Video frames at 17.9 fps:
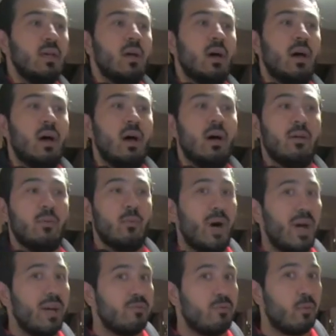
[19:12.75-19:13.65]

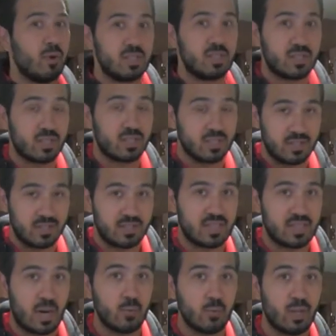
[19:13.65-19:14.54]
While 4 inches doesn't
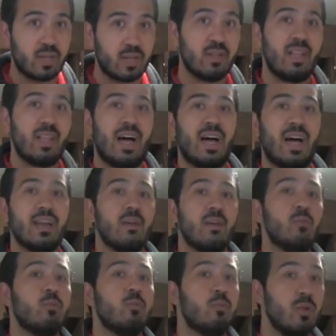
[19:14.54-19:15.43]
sound like a lot,
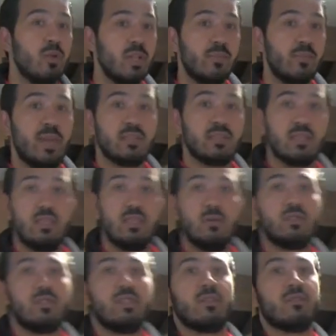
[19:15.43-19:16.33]
it really makes a
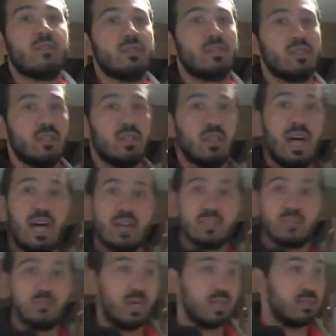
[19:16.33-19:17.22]
huge difference in a
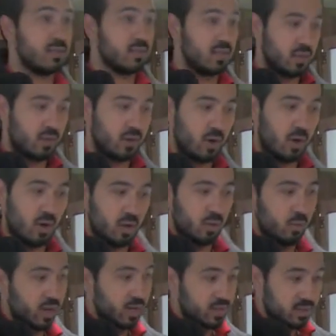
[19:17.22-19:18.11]
lot of spaces like your
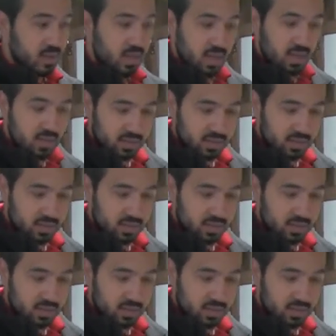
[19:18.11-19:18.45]
hallways.